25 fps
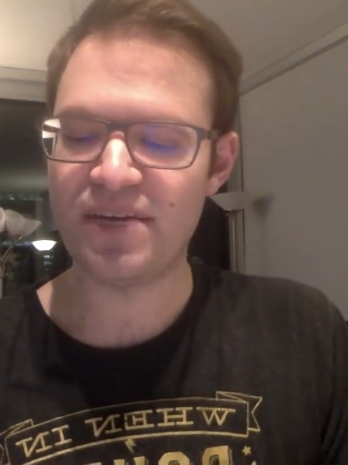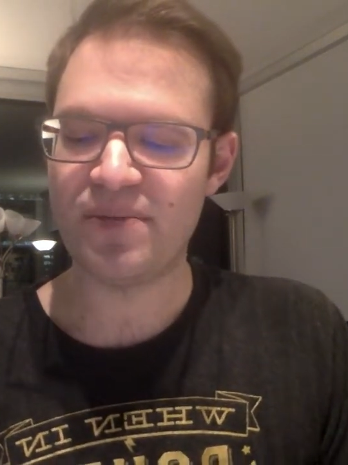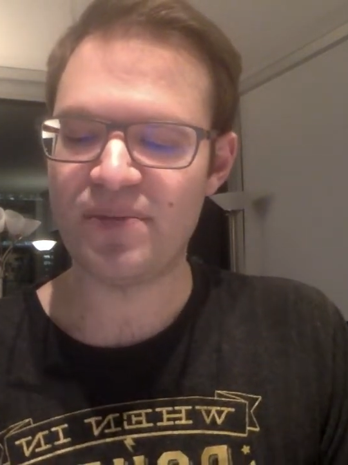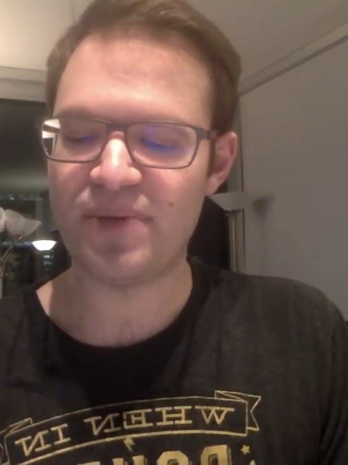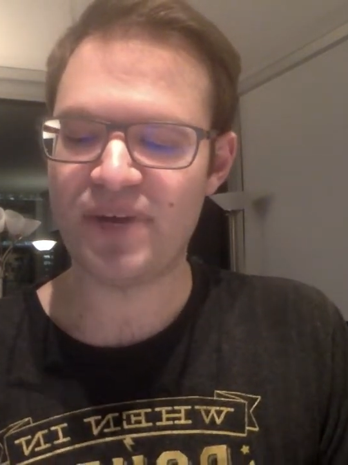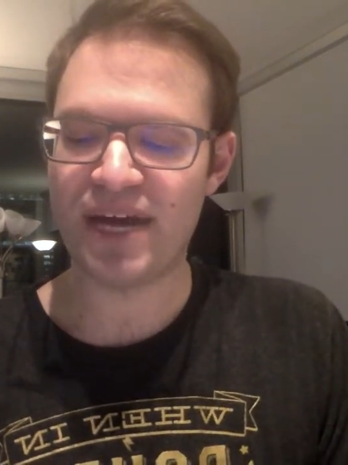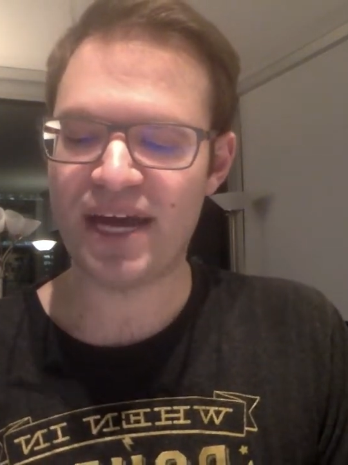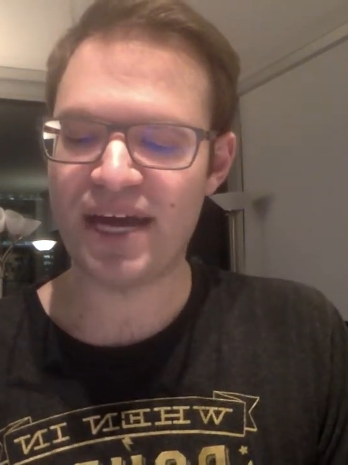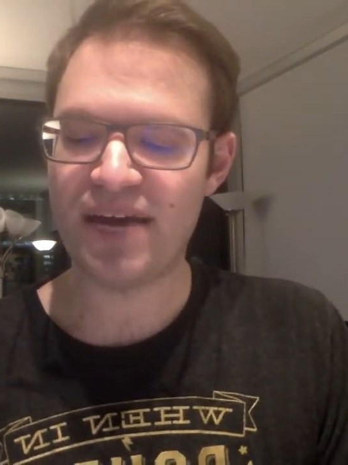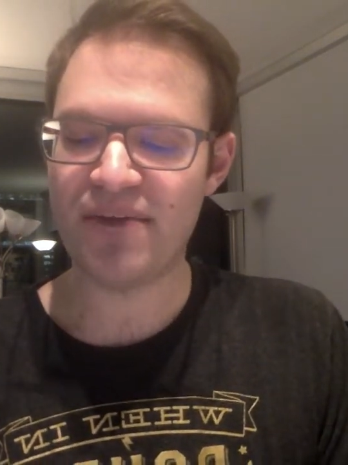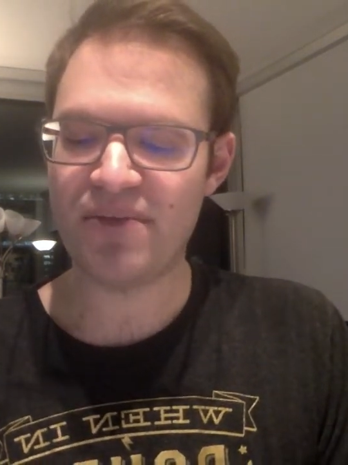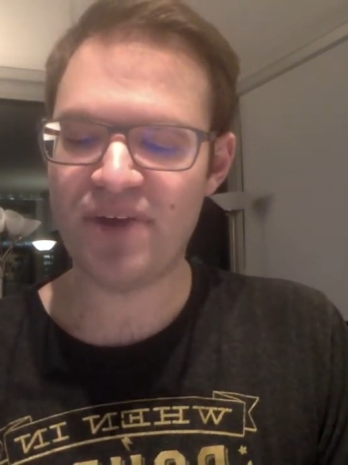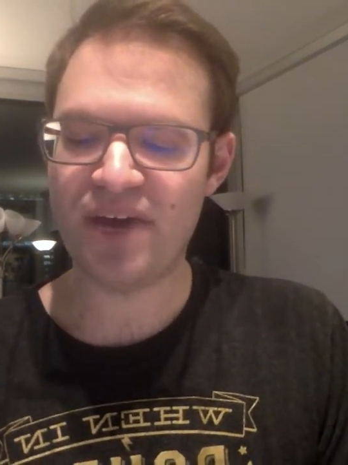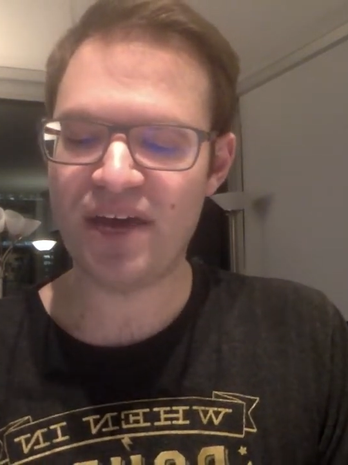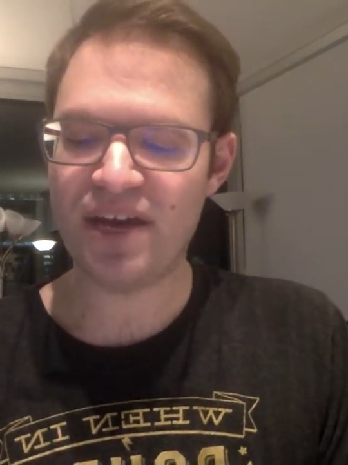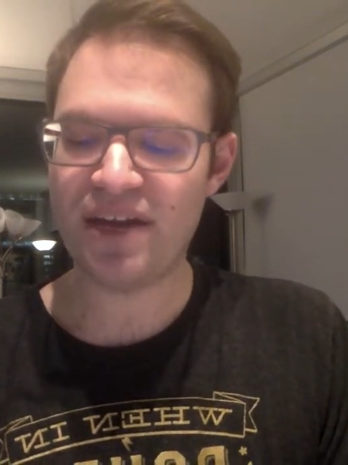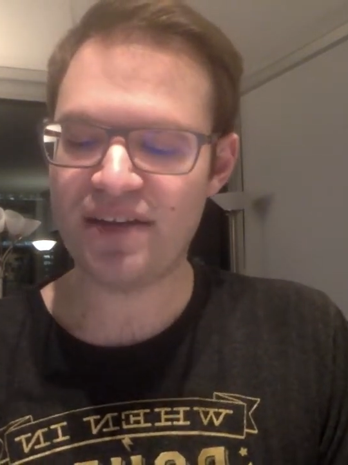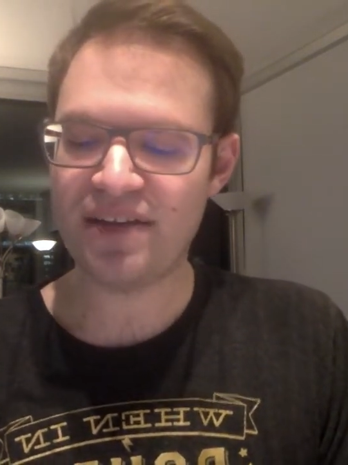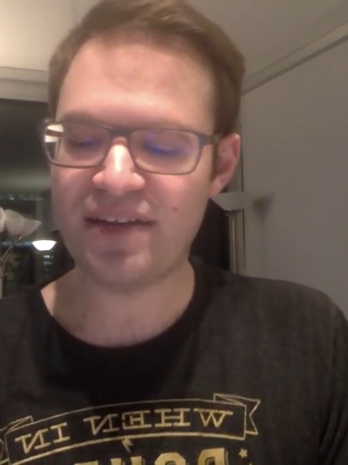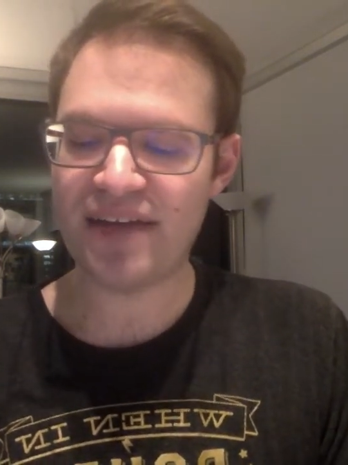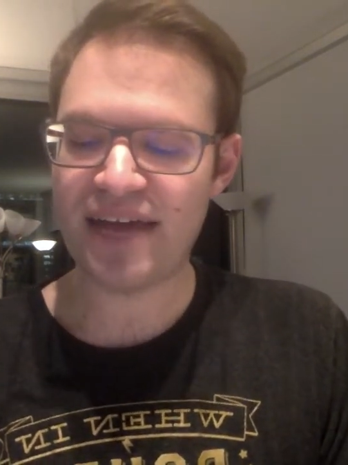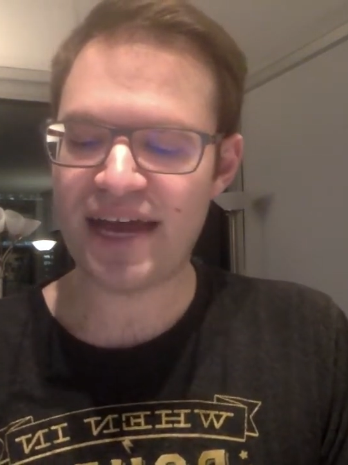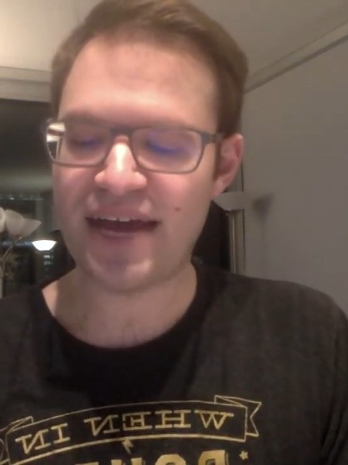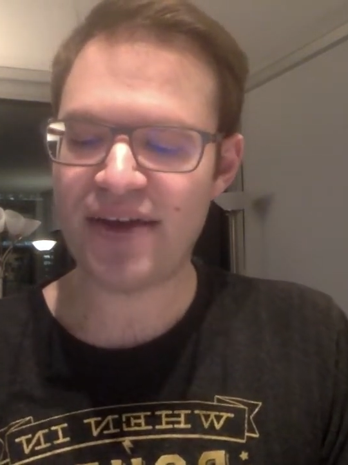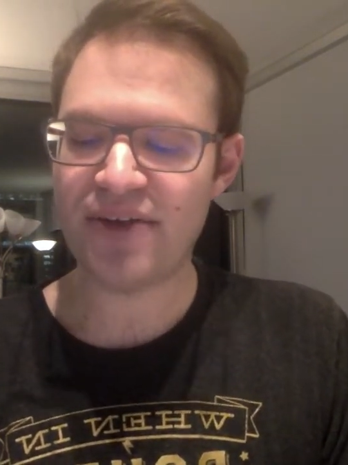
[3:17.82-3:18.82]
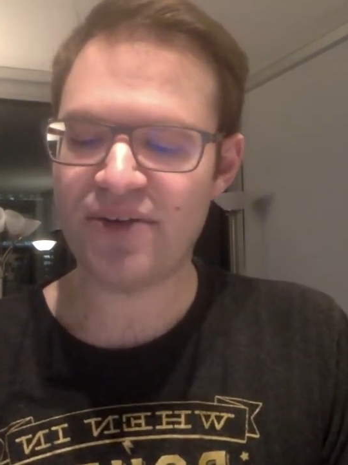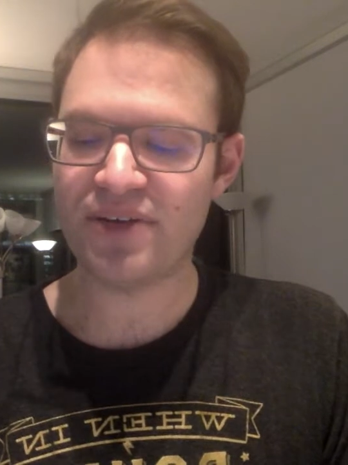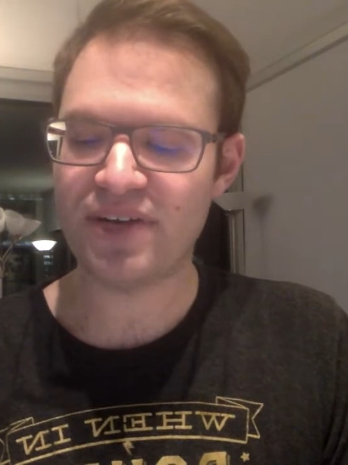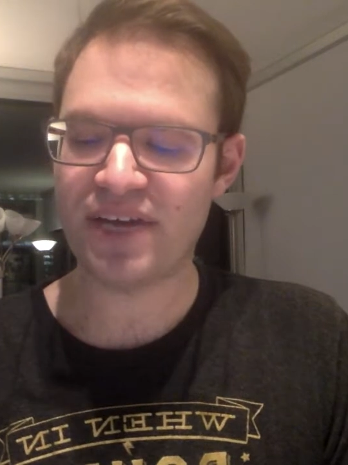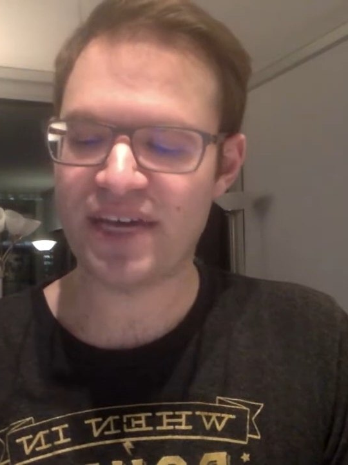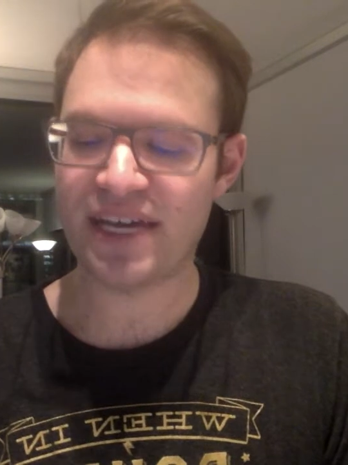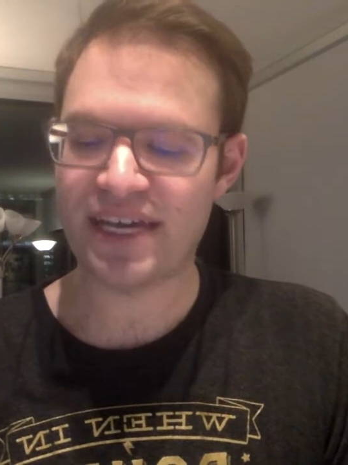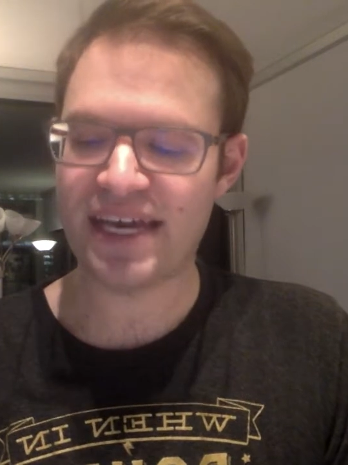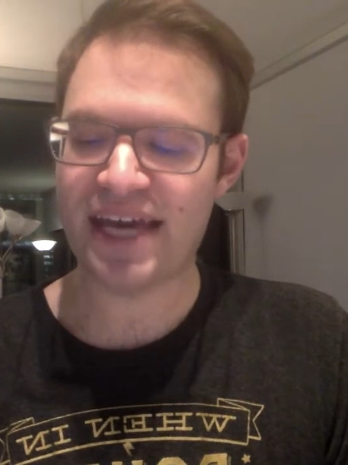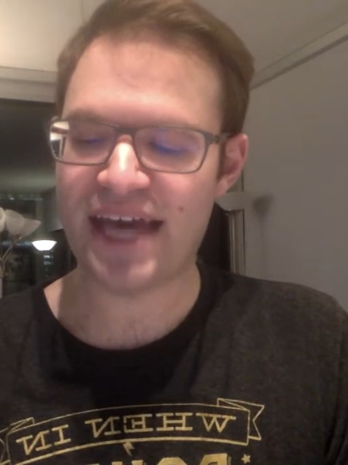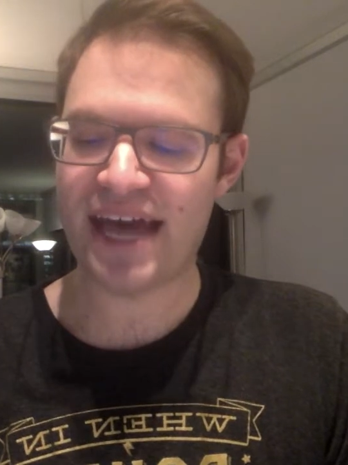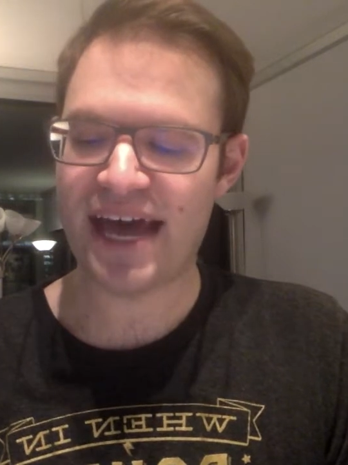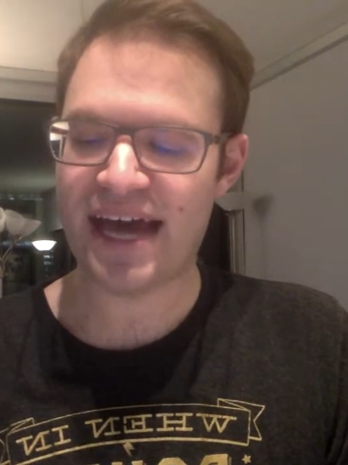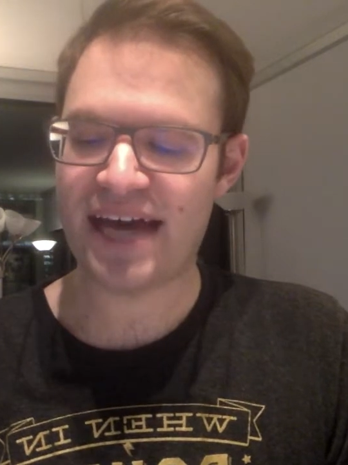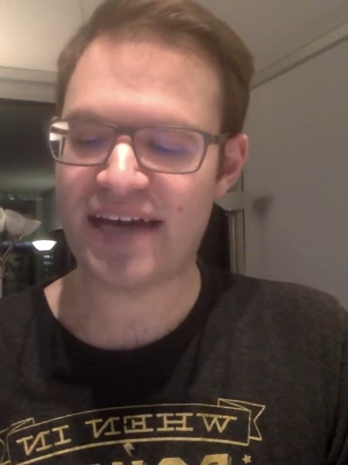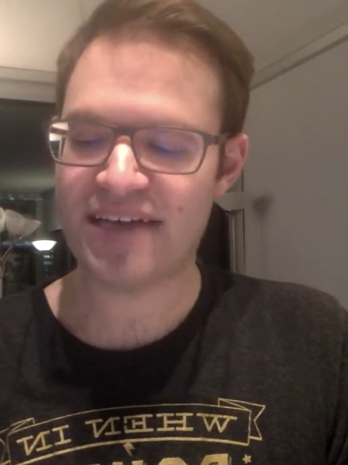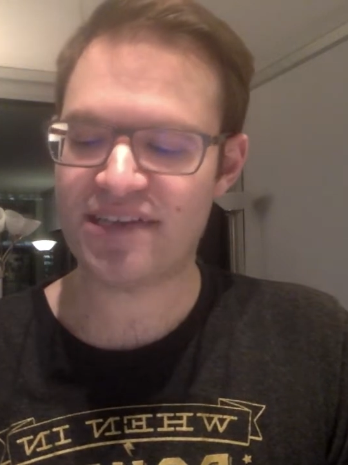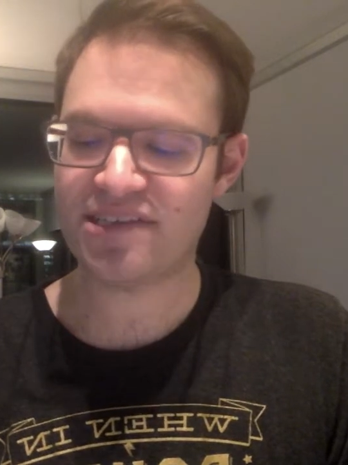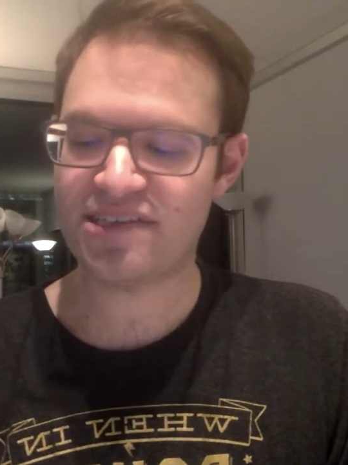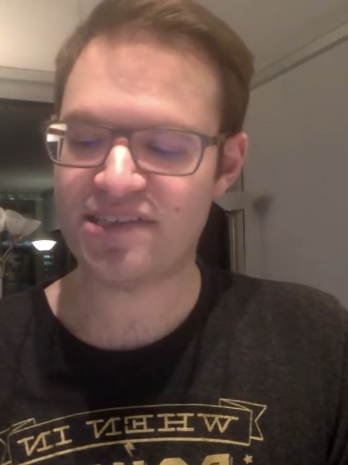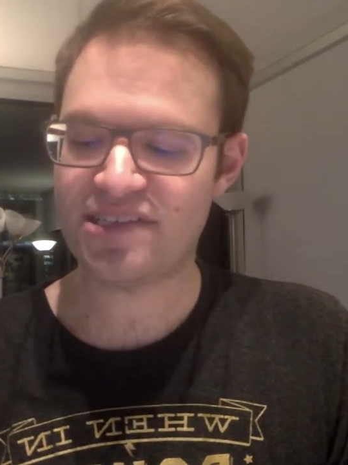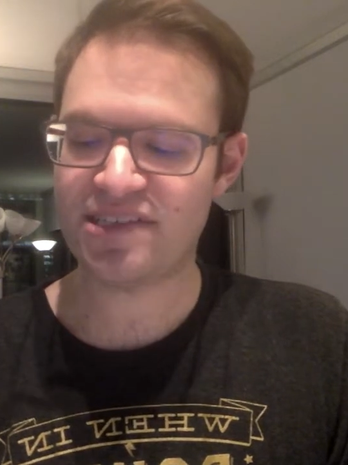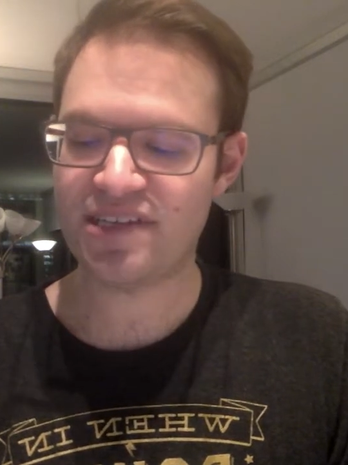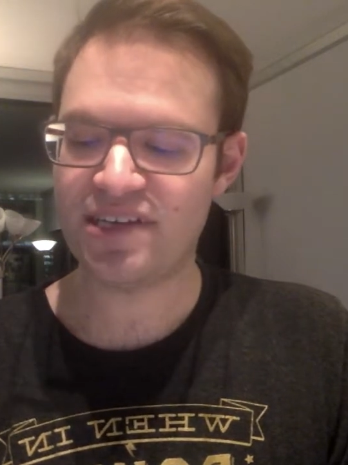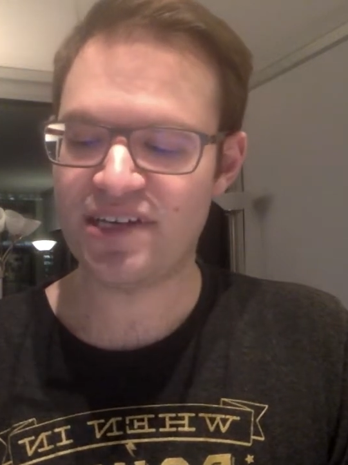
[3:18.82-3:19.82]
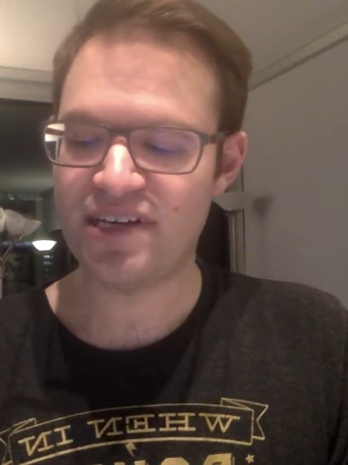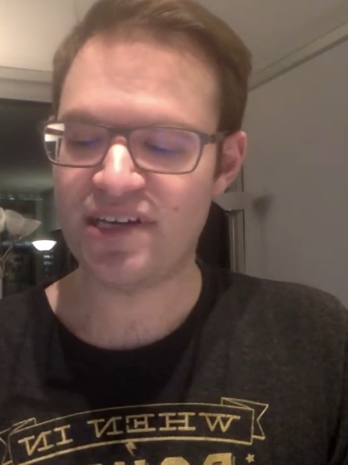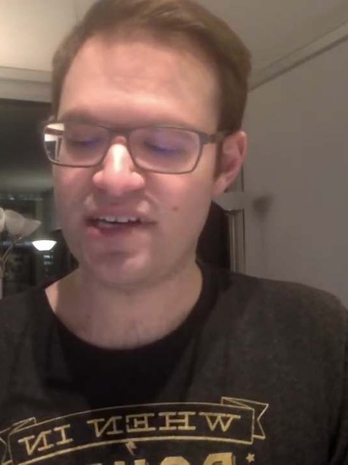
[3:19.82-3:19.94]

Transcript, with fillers: but I am not allowed aghast,